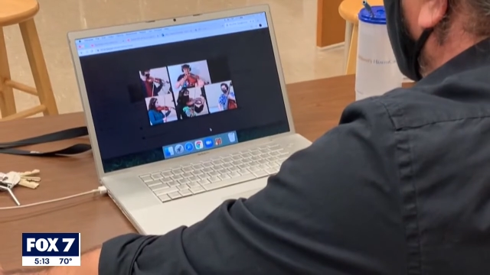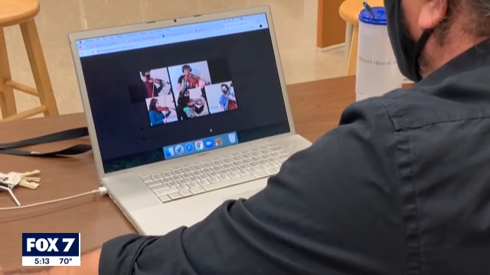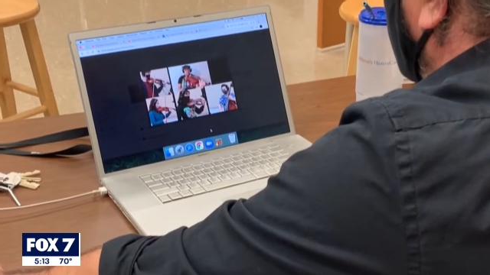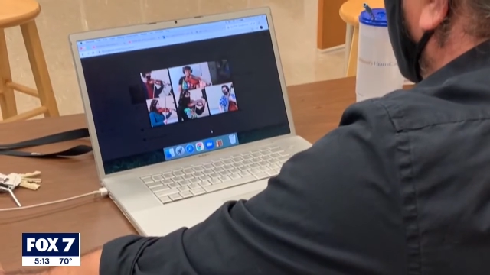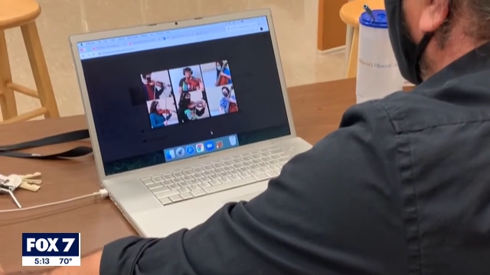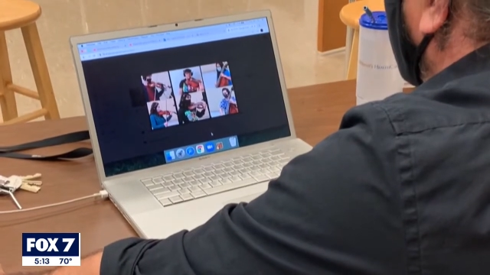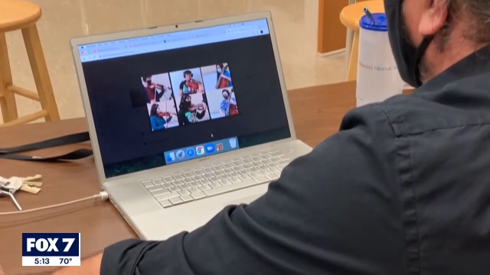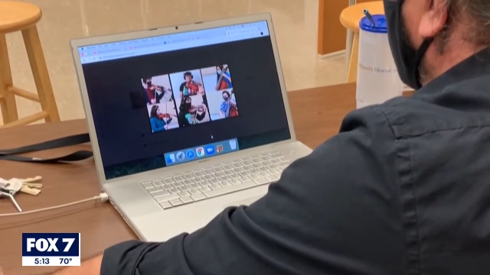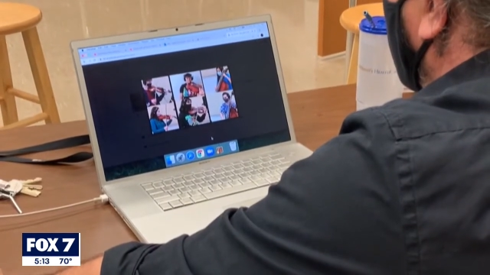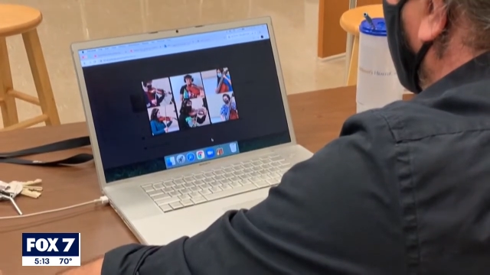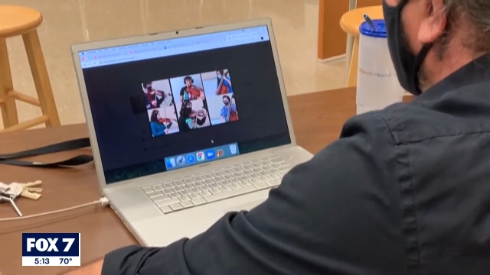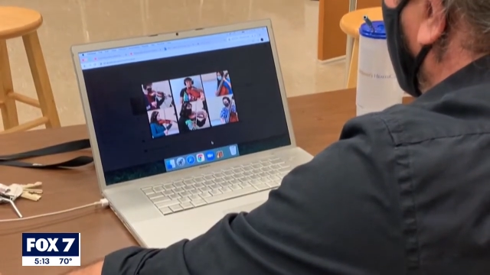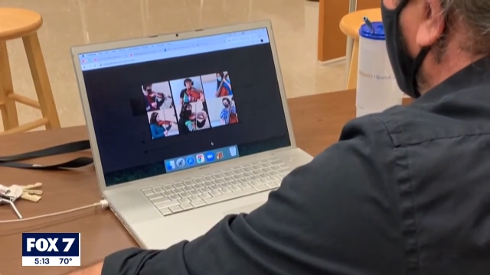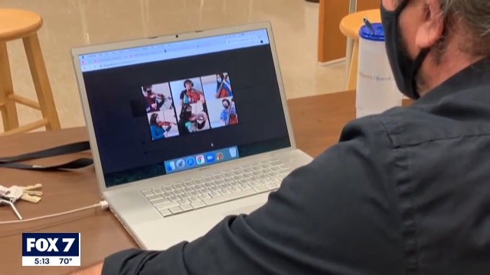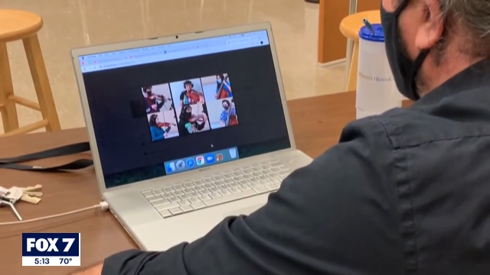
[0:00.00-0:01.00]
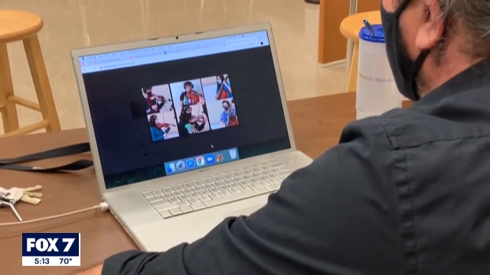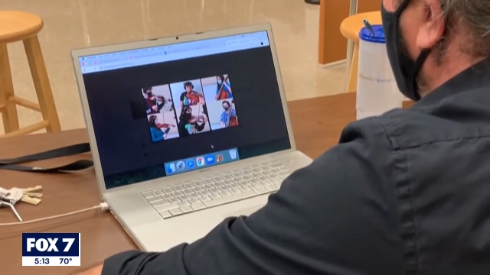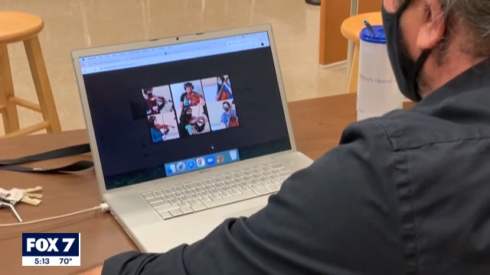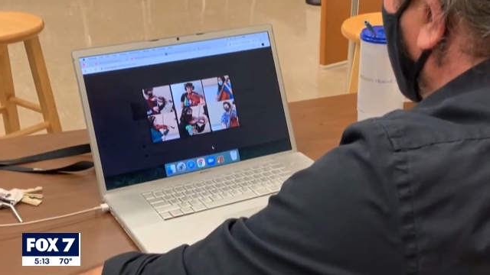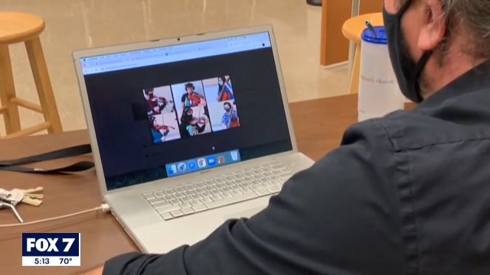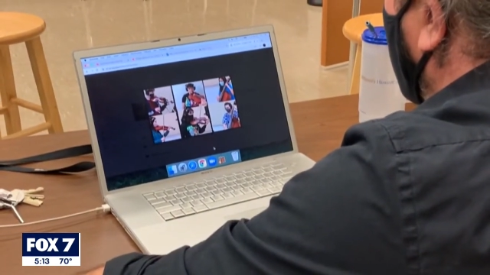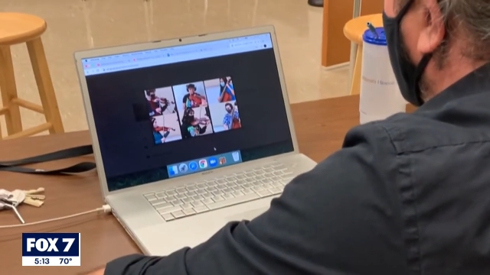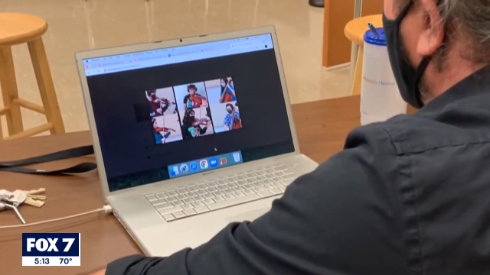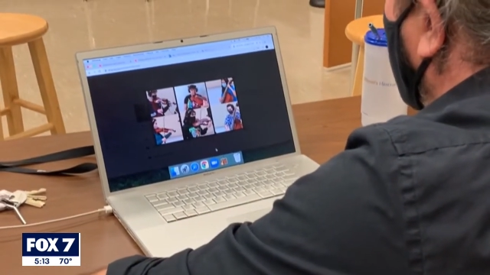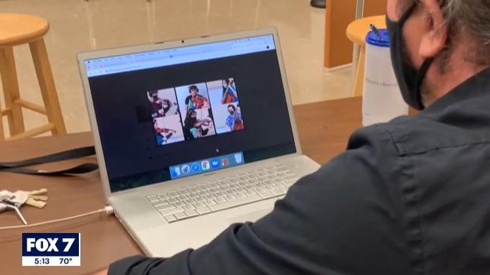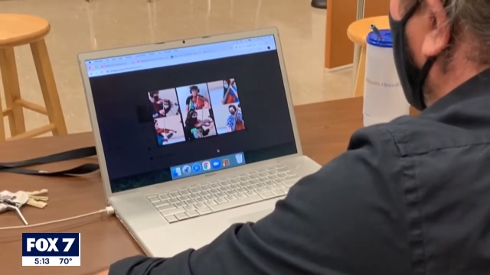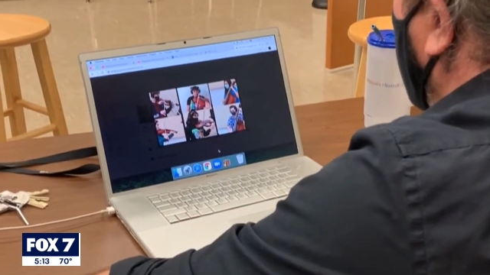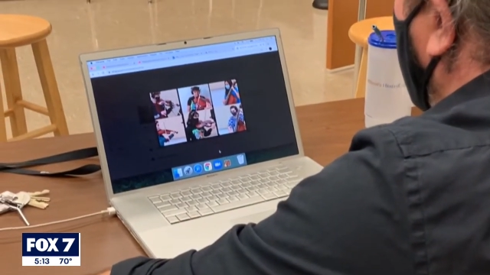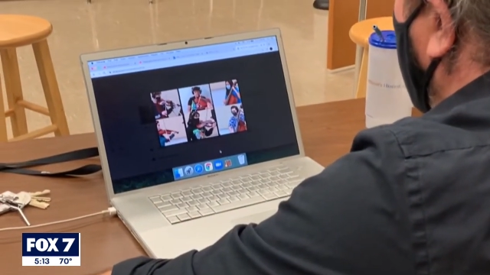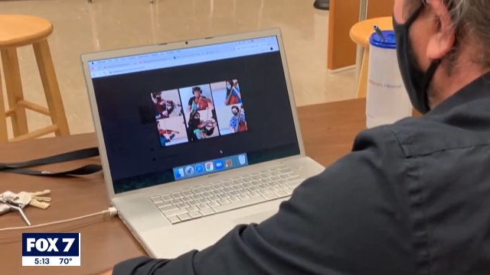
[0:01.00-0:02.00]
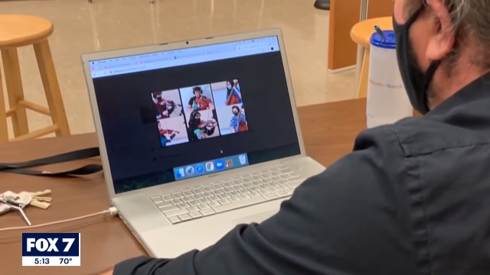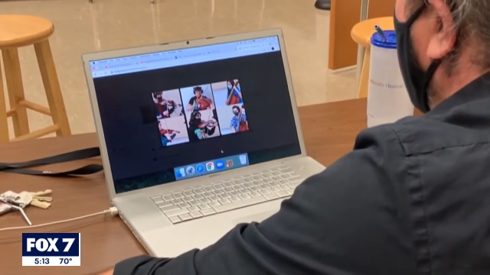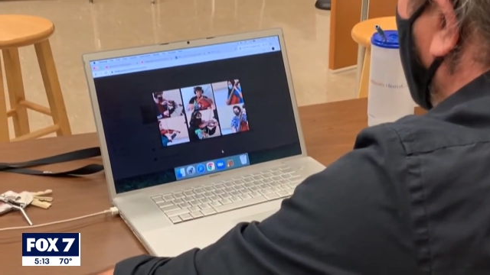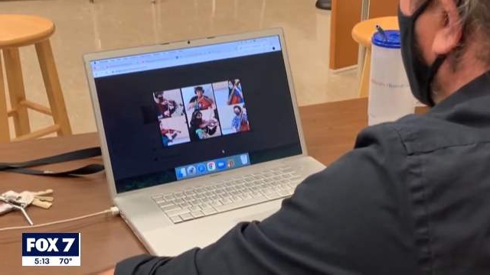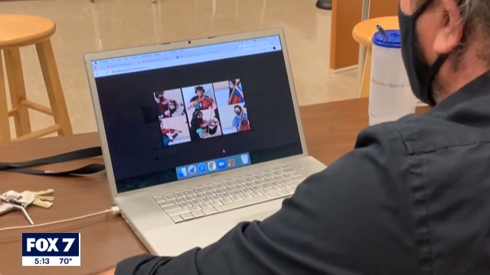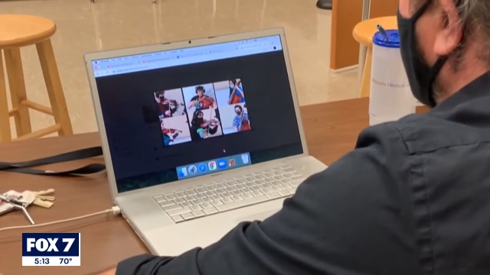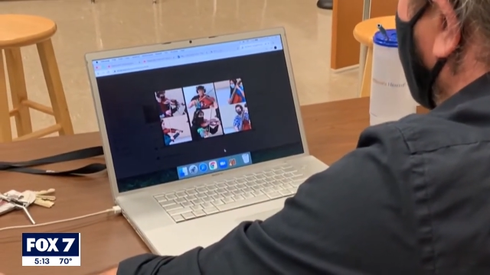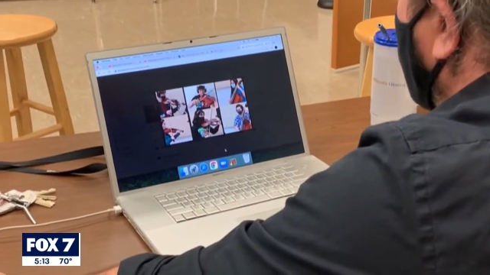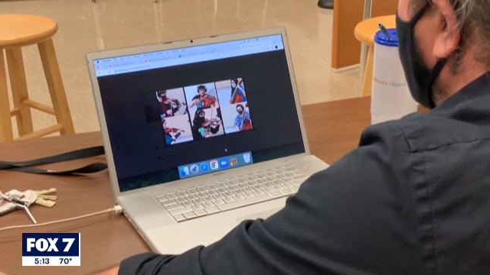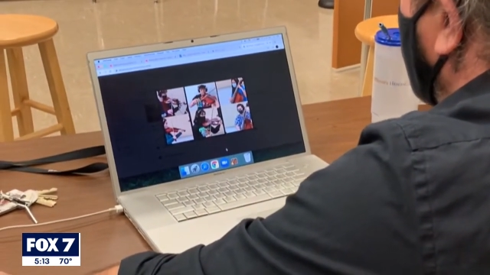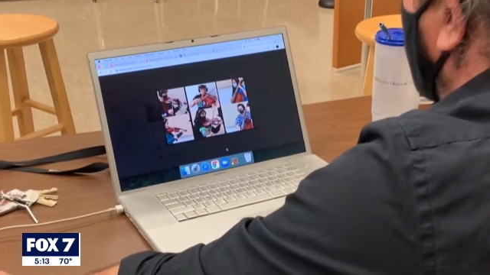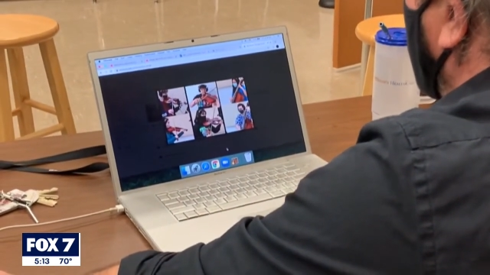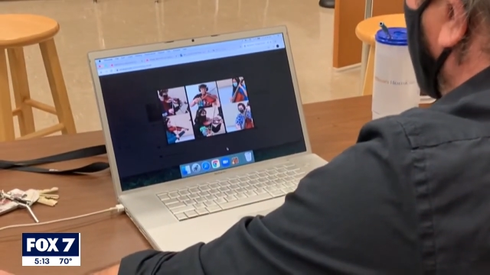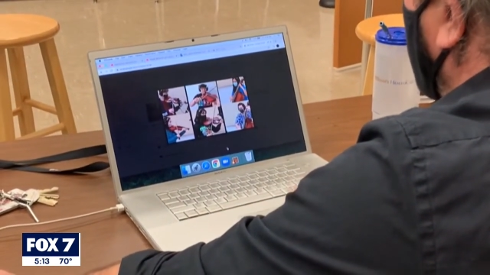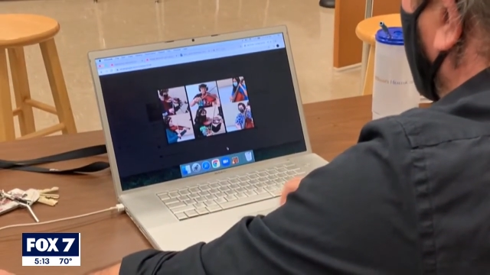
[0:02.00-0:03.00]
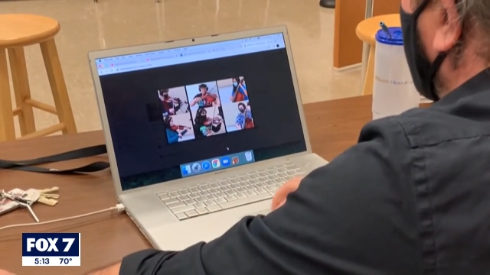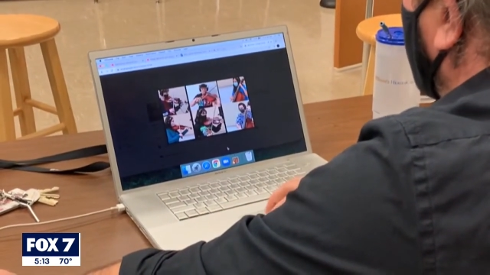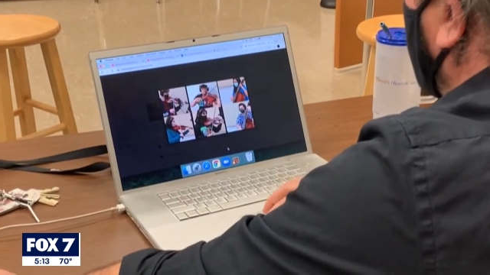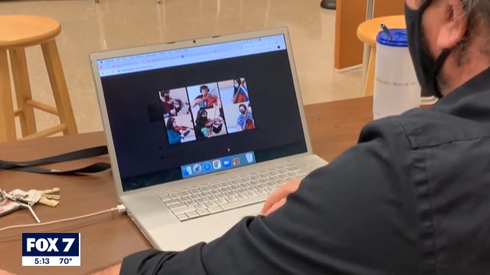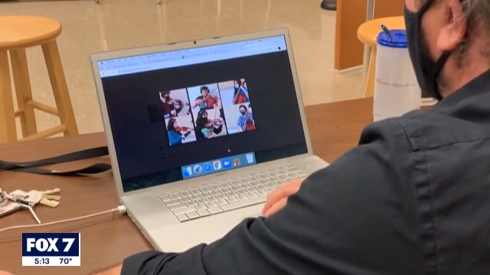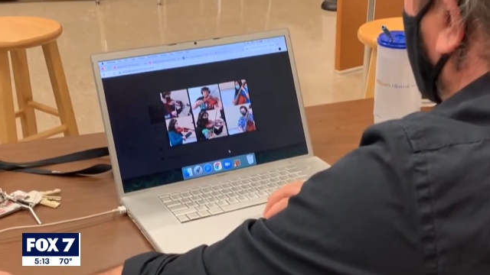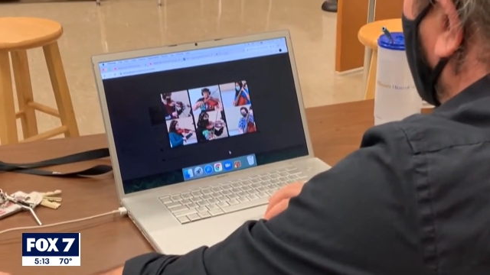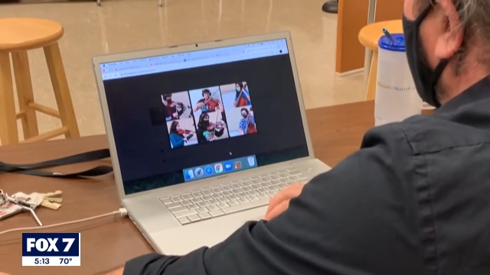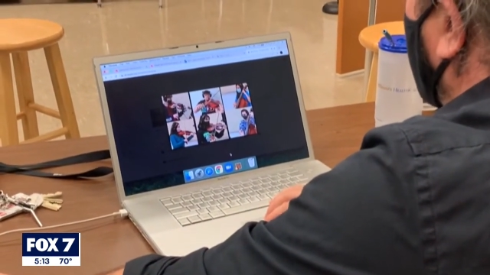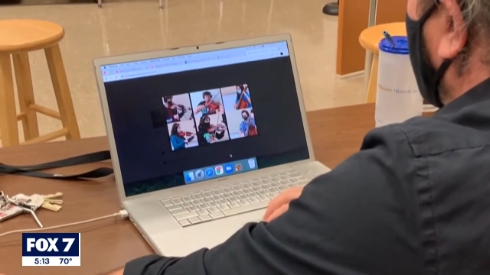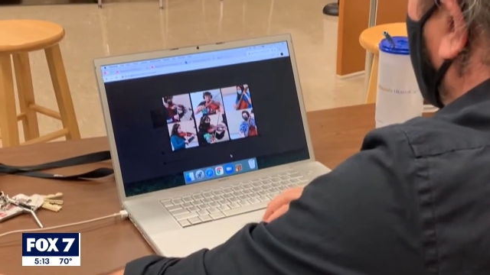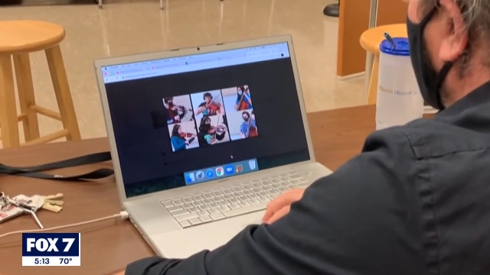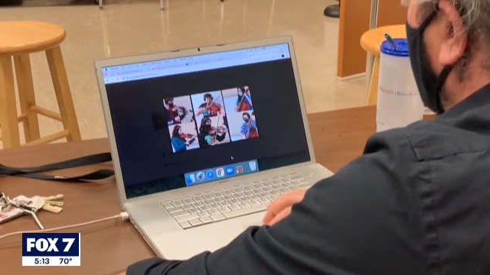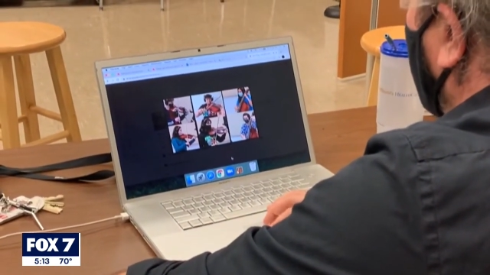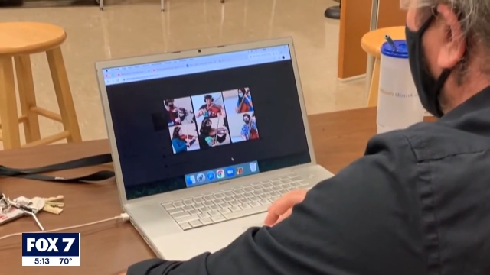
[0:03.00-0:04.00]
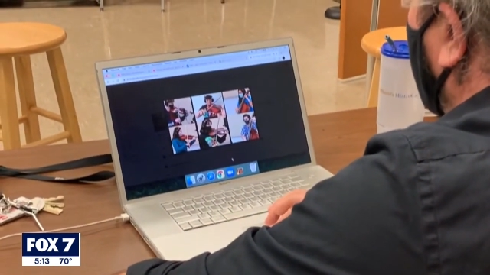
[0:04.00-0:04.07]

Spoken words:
Nobody's mouth can be seen.